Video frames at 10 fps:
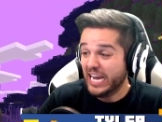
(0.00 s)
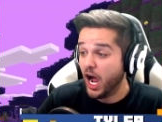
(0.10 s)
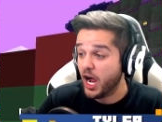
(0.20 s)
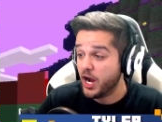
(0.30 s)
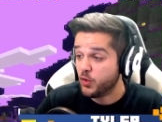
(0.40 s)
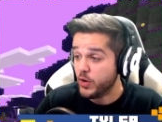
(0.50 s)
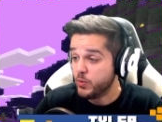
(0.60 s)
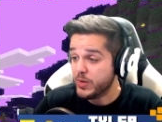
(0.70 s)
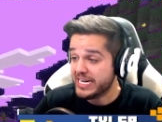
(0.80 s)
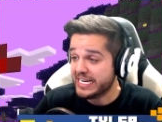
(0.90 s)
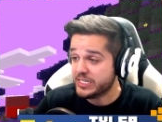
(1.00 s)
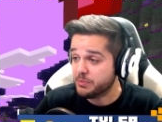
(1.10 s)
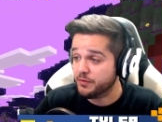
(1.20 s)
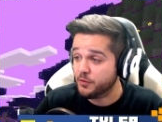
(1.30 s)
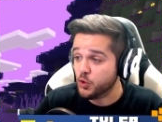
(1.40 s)
hungry. We need to get some
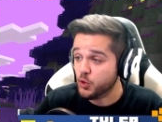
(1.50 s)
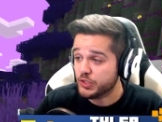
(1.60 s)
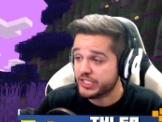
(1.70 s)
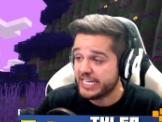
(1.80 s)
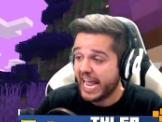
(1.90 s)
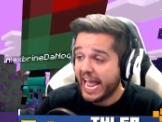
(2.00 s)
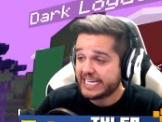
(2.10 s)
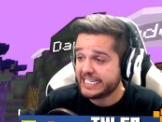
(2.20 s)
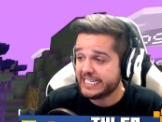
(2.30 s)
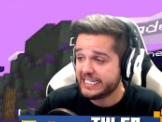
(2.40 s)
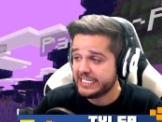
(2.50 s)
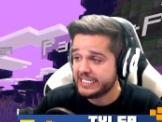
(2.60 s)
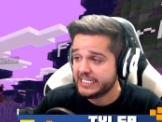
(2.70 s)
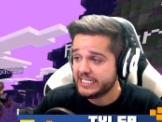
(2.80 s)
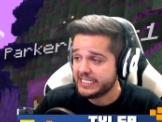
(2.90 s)
food stat.
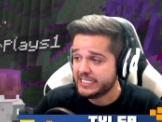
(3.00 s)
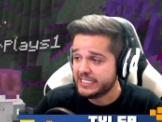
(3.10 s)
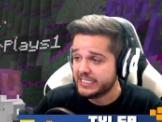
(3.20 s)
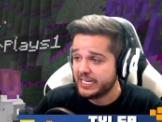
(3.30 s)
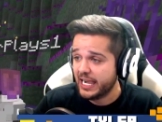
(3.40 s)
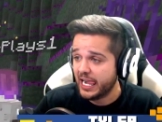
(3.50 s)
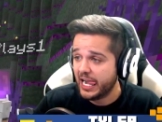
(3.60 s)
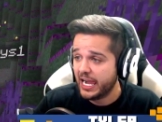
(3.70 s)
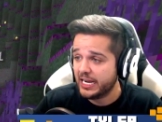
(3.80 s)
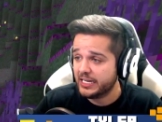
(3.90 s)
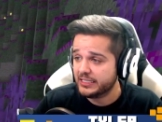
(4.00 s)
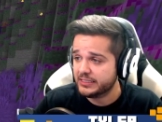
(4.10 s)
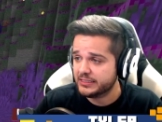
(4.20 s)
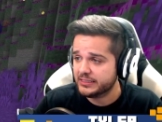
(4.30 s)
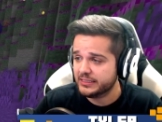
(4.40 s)
I got us some rotten
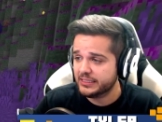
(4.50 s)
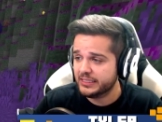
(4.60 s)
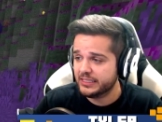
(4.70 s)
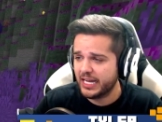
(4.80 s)
flesh. Uh, What's